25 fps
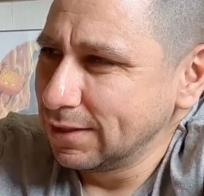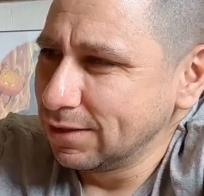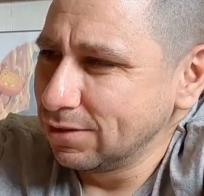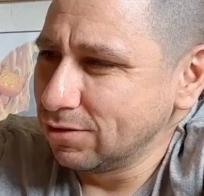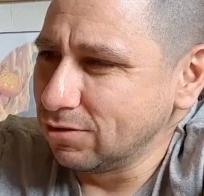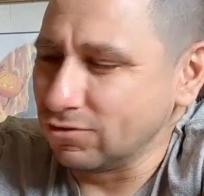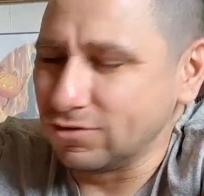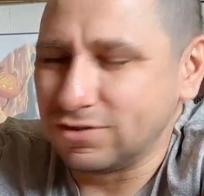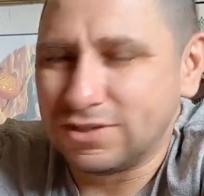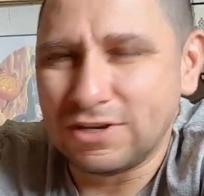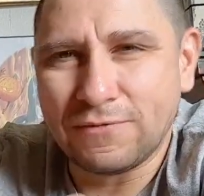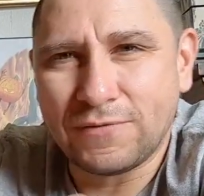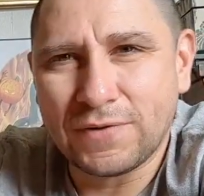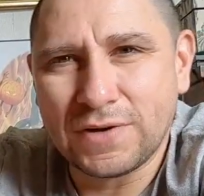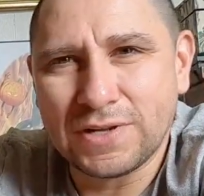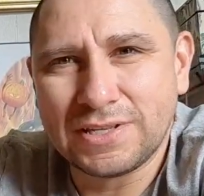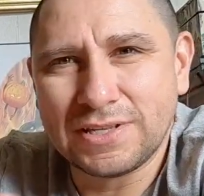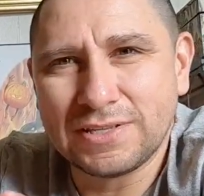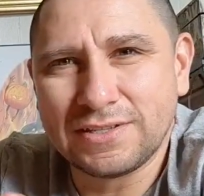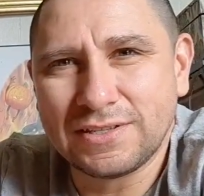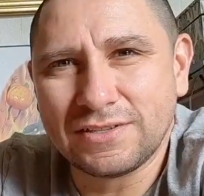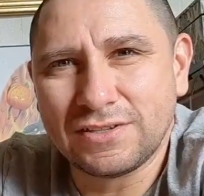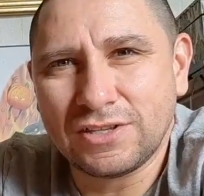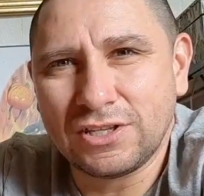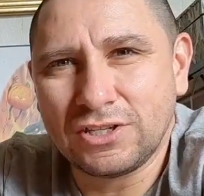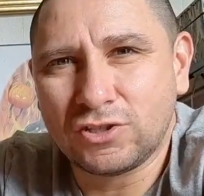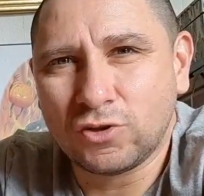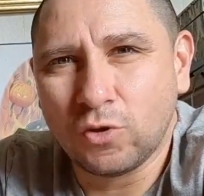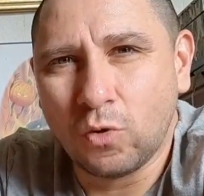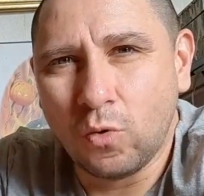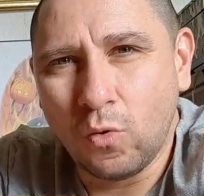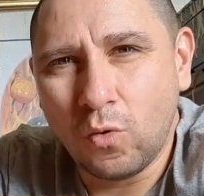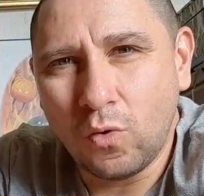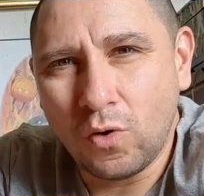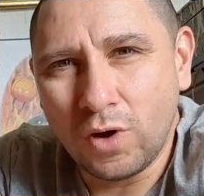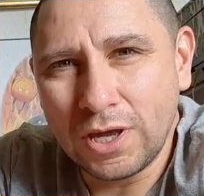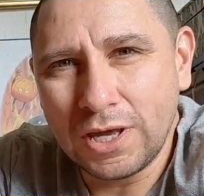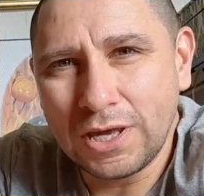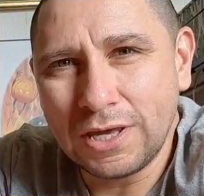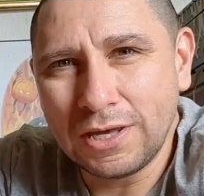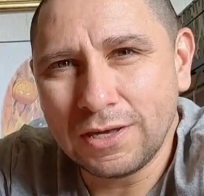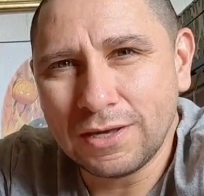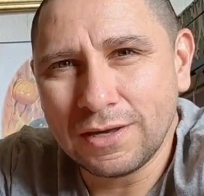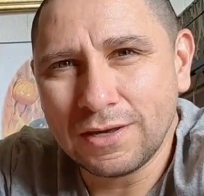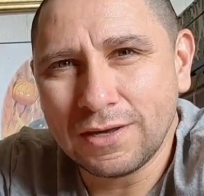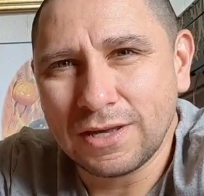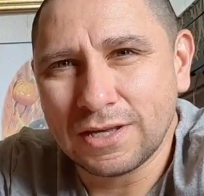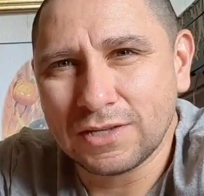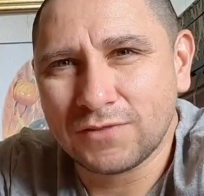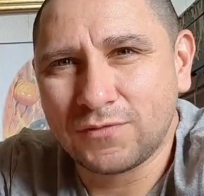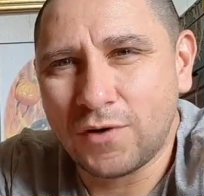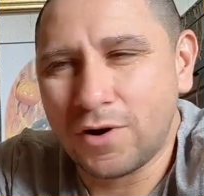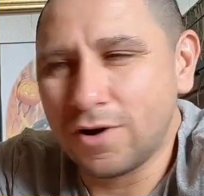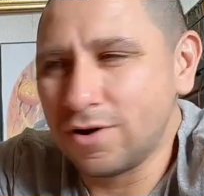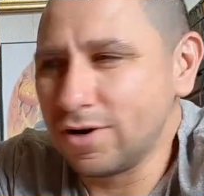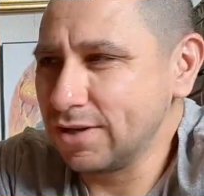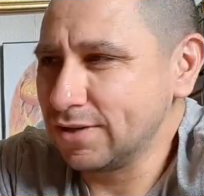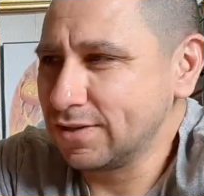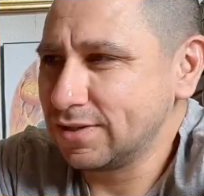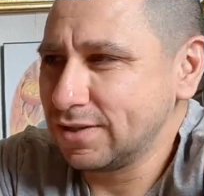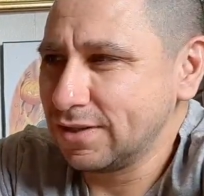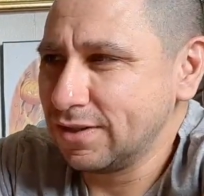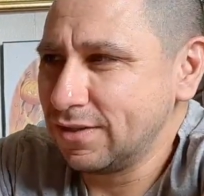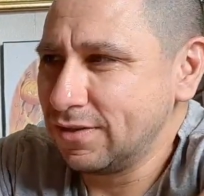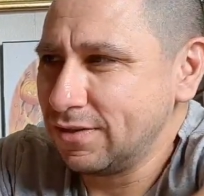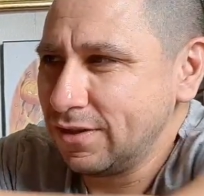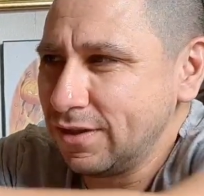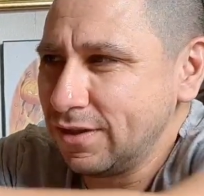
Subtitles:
little differences in the toy as far as